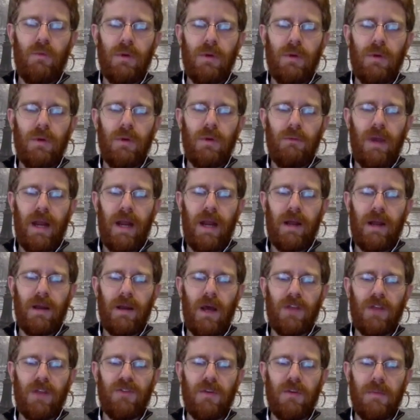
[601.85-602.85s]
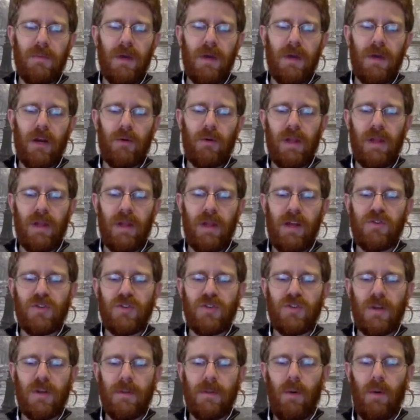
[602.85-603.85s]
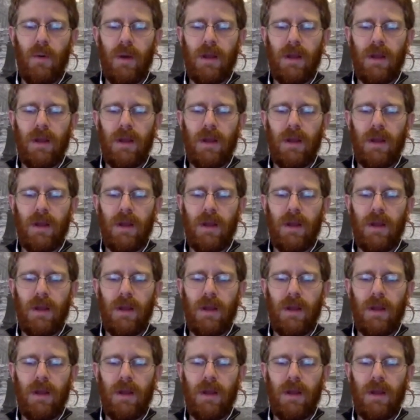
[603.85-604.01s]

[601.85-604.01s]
we kind of got a symbiotic relationship going.